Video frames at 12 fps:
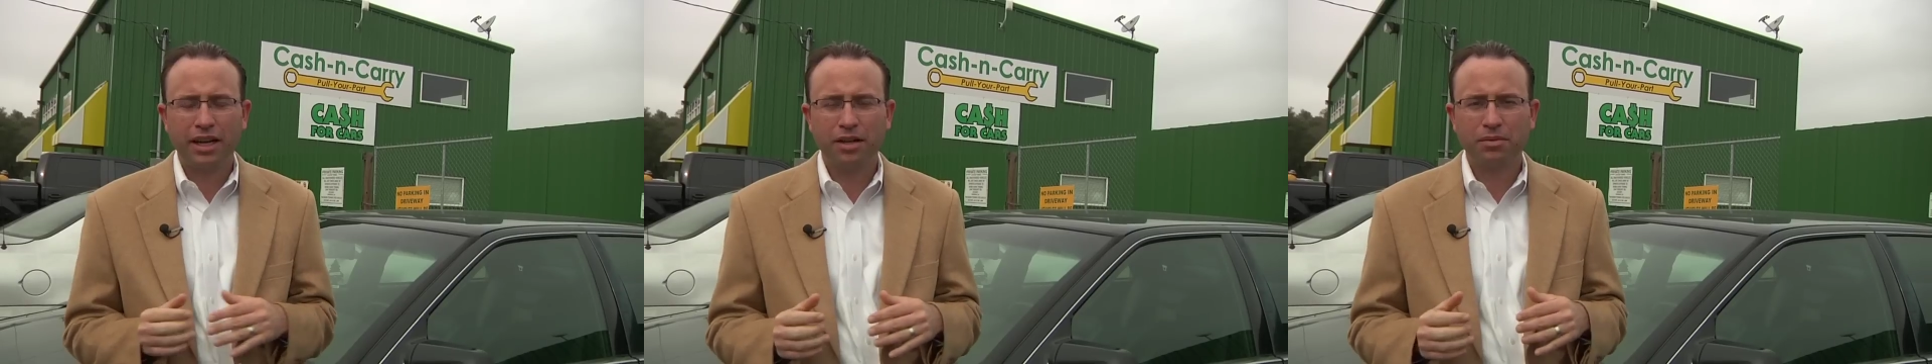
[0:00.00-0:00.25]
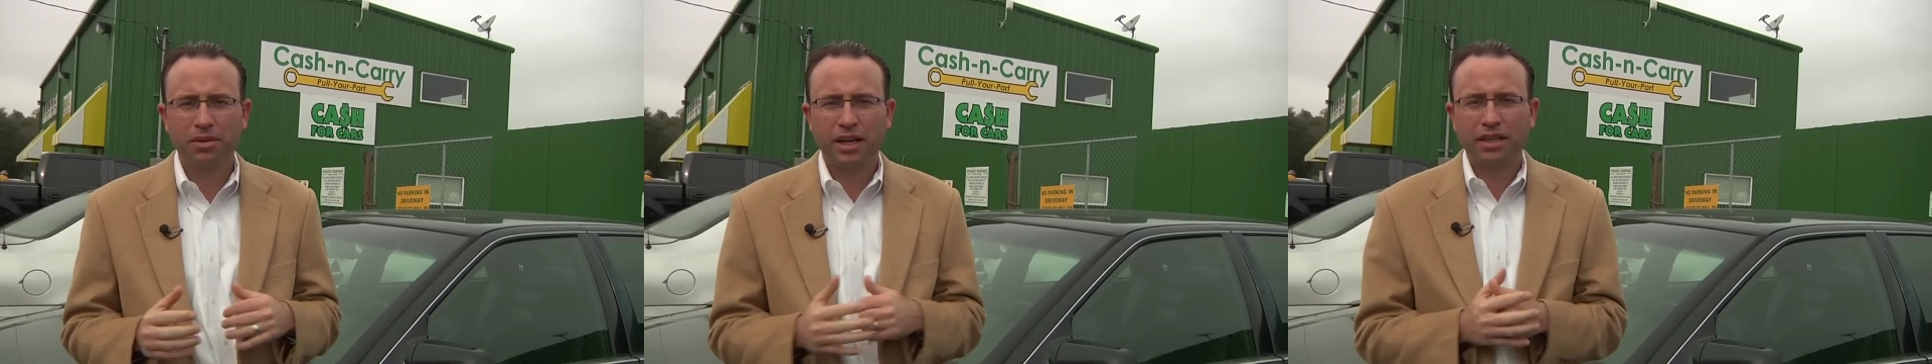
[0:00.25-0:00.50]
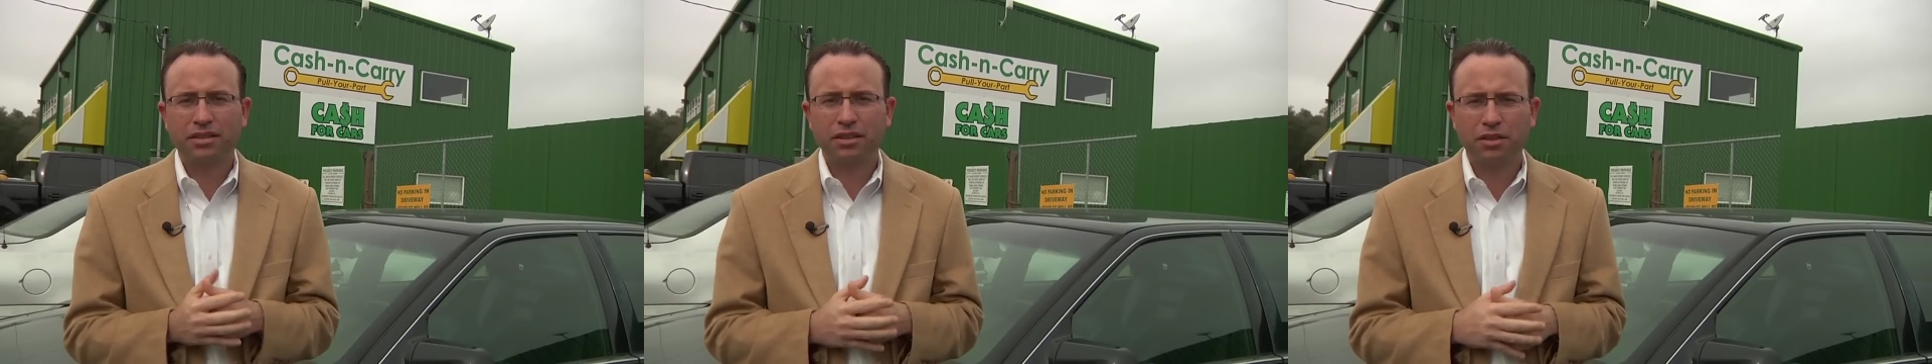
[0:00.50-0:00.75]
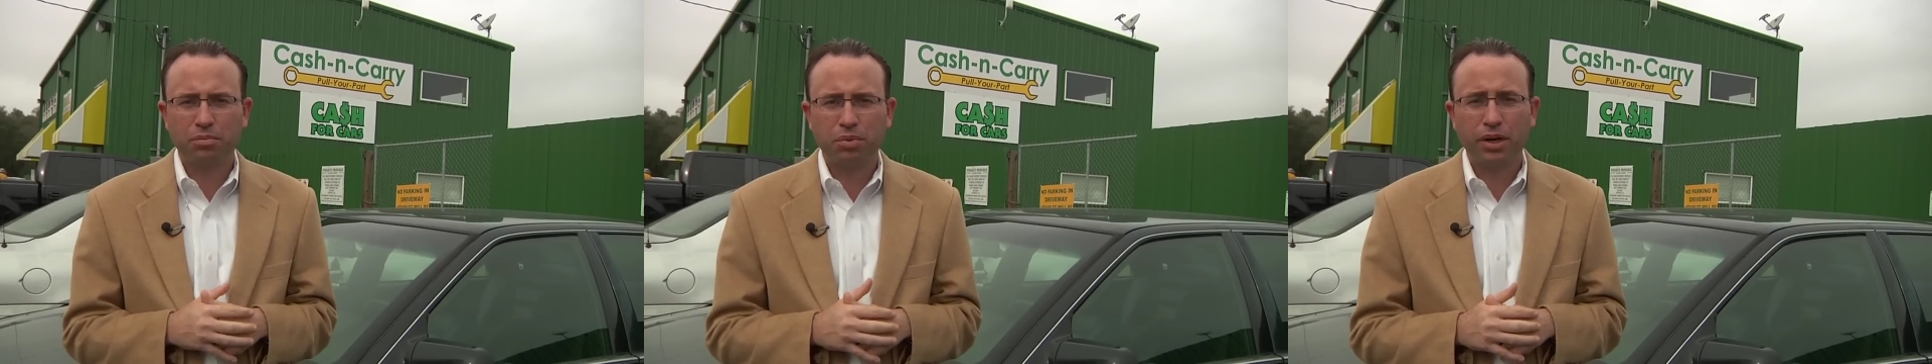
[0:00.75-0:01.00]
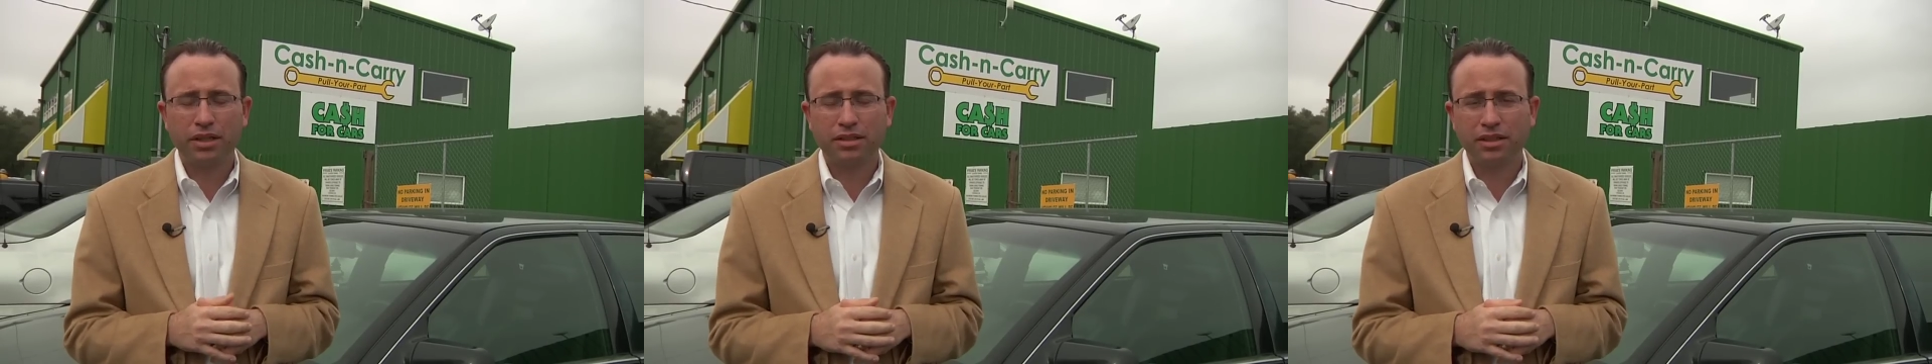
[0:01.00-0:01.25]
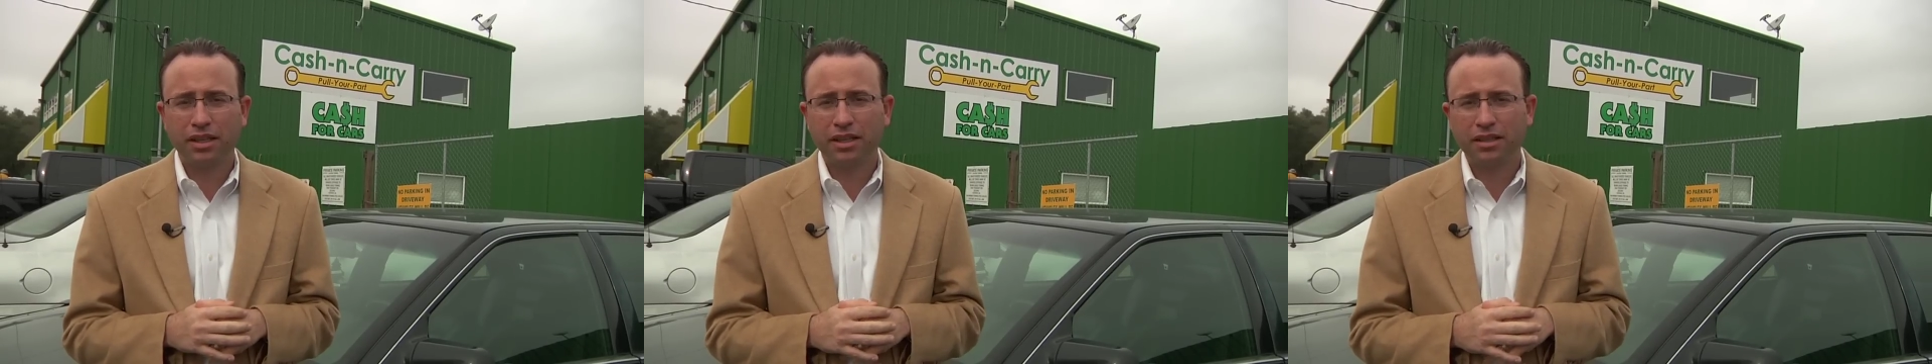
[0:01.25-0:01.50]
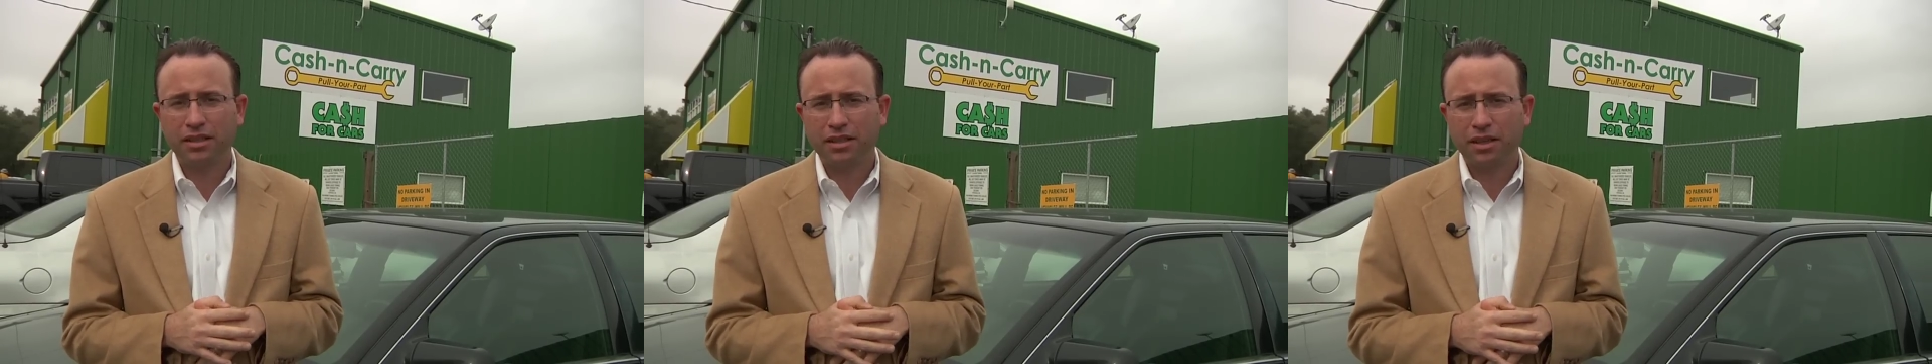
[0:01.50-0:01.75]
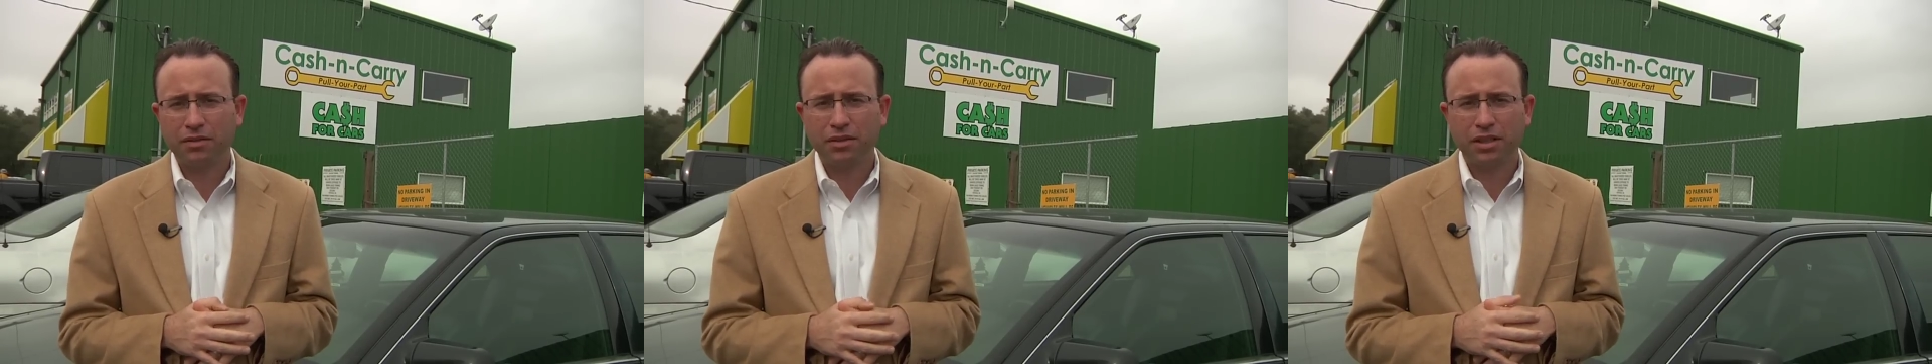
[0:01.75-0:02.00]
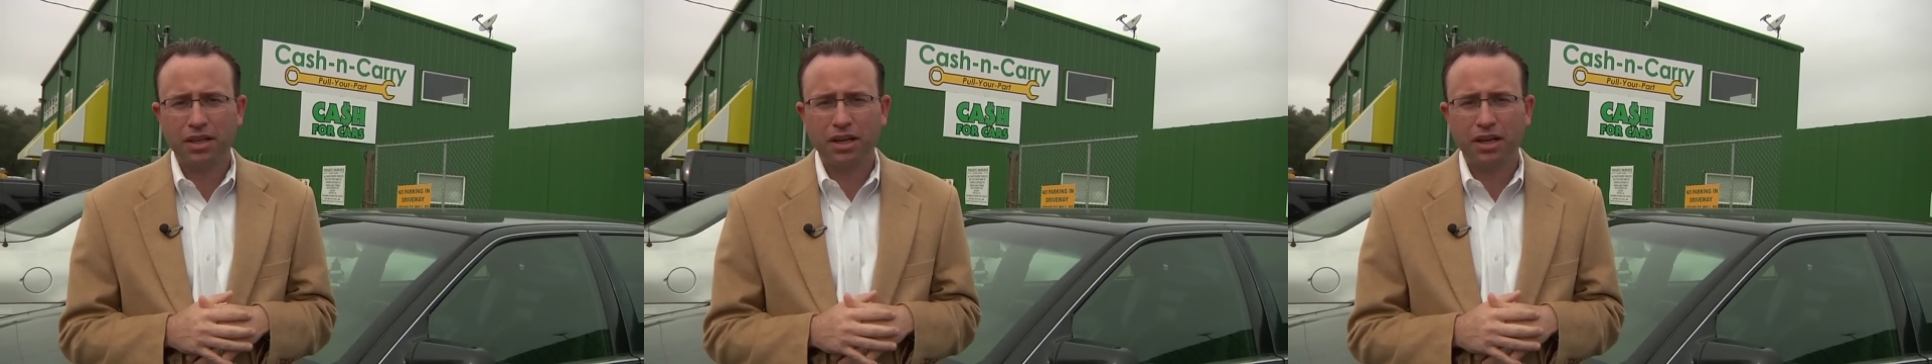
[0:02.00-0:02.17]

I am actually the president of the